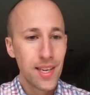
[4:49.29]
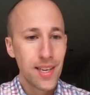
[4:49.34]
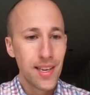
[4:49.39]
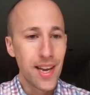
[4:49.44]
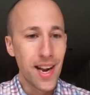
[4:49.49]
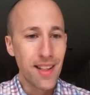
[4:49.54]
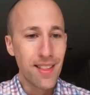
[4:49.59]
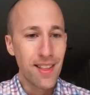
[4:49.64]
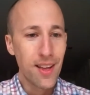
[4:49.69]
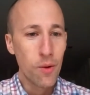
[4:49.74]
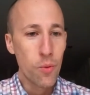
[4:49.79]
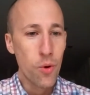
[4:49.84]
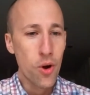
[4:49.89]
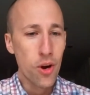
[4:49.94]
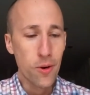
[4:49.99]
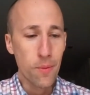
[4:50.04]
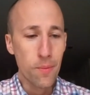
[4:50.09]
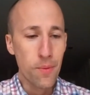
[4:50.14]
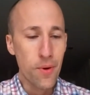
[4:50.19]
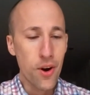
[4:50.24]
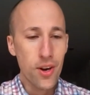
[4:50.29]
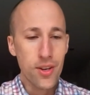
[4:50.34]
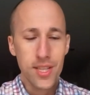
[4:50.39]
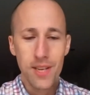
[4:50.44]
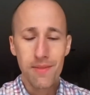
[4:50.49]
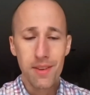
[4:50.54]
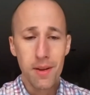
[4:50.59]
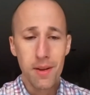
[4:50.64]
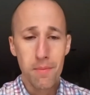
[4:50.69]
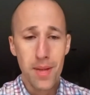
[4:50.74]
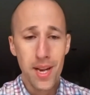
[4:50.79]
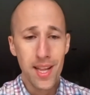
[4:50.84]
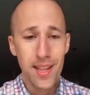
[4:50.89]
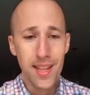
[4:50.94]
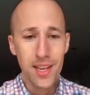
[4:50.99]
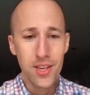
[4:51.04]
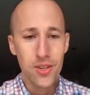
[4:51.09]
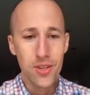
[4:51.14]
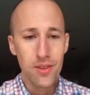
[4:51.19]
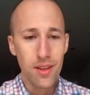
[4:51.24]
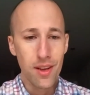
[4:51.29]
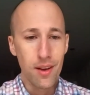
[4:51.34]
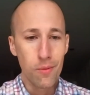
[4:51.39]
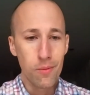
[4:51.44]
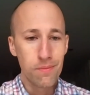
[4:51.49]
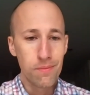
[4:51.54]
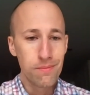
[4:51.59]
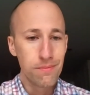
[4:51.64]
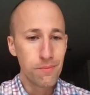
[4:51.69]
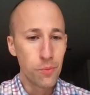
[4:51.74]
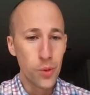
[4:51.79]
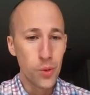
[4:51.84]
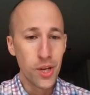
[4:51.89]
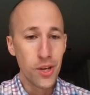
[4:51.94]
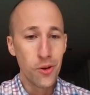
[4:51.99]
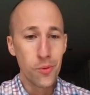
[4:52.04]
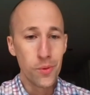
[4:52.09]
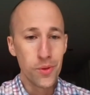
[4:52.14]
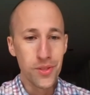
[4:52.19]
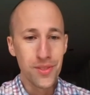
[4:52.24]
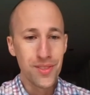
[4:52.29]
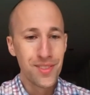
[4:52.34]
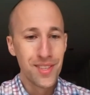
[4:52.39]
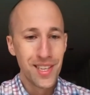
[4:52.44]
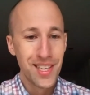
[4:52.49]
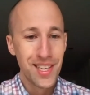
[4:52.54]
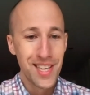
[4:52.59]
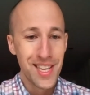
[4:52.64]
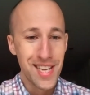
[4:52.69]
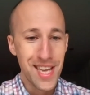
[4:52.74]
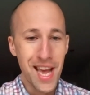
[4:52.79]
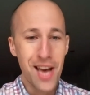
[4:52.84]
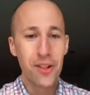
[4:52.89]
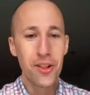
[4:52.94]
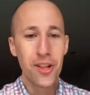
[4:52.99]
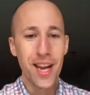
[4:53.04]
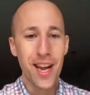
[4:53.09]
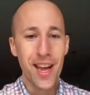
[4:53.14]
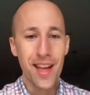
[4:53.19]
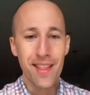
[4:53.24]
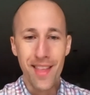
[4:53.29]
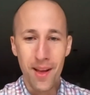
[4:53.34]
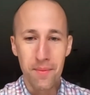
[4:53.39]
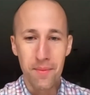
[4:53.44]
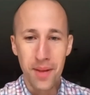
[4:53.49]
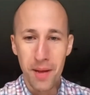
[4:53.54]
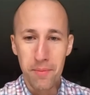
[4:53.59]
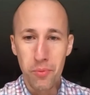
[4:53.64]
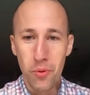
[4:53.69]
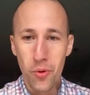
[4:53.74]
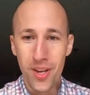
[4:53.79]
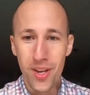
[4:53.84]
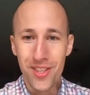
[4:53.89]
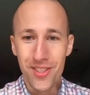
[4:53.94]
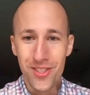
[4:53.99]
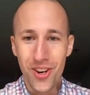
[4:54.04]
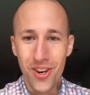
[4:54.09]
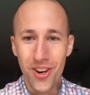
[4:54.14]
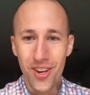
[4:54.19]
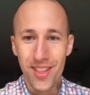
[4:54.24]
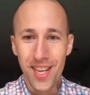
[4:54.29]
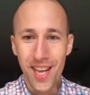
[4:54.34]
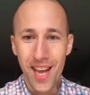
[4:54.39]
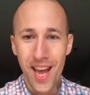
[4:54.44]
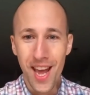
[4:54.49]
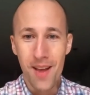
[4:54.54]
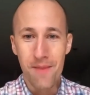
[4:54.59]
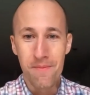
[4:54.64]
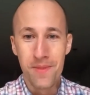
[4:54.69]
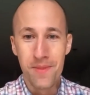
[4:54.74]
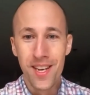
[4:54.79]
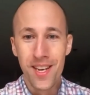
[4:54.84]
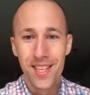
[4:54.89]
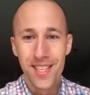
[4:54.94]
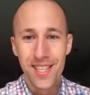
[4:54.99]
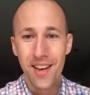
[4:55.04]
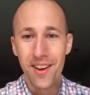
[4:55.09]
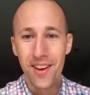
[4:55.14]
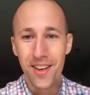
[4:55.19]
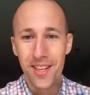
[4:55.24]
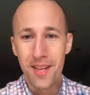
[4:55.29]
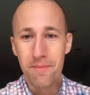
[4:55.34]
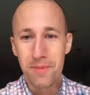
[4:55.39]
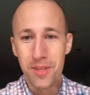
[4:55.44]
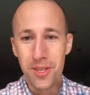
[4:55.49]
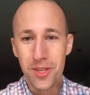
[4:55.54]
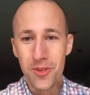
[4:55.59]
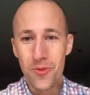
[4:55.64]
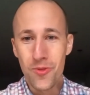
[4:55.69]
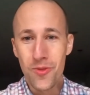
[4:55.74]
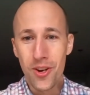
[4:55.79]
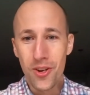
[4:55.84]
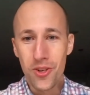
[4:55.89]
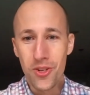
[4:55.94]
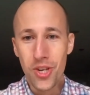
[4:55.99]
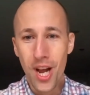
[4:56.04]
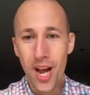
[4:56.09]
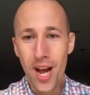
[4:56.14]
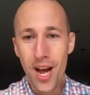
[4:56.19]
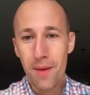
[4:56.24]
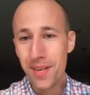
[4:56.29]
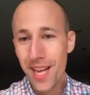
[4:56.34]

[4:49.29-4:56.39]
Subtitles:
And I think Walker Parks even admitted that Will was yelling at them at points during the game, telling them to do their job.